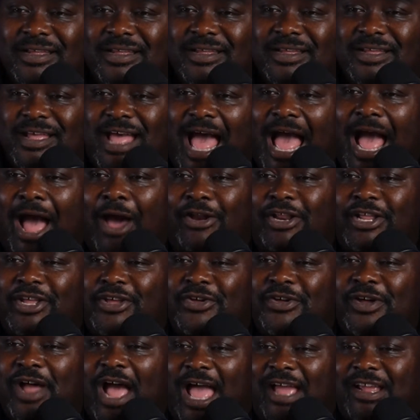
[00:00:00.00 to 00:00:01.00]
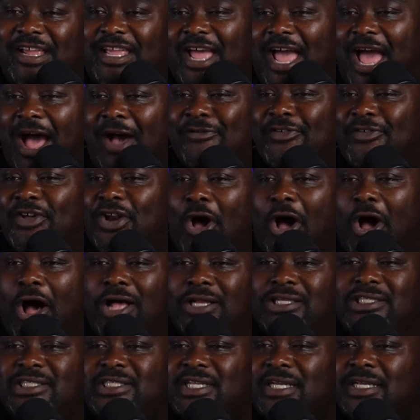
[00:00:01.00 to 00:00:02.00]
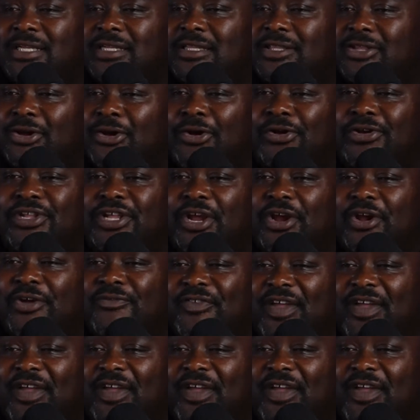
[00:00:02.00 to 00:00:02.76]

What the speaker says: How do you Calvin Austin, 3rd year.